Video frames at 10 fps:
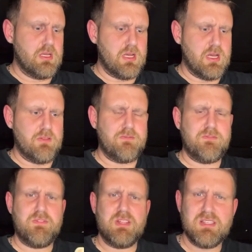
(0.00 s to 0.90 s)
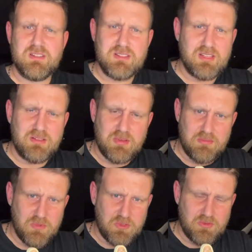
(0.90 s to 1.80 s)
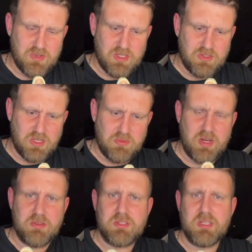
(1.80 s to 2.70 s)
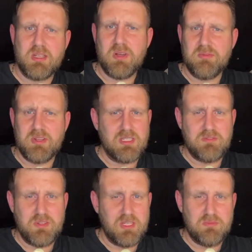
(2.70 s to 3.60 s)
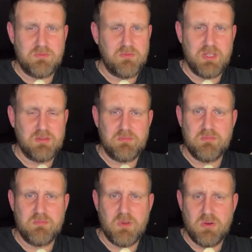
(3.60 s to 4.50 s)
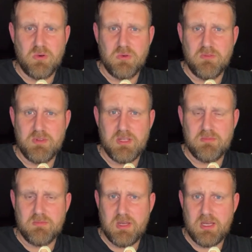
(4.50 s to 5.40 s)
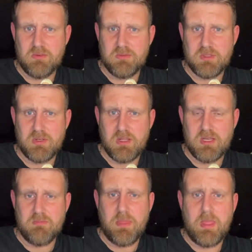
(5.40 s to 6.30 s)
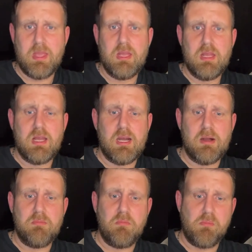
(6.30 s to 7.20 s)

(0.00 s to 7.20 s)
Is it? I'm not really sure how you pronounce her name, but I think it's Fia Hall or Fia Hale, something like that.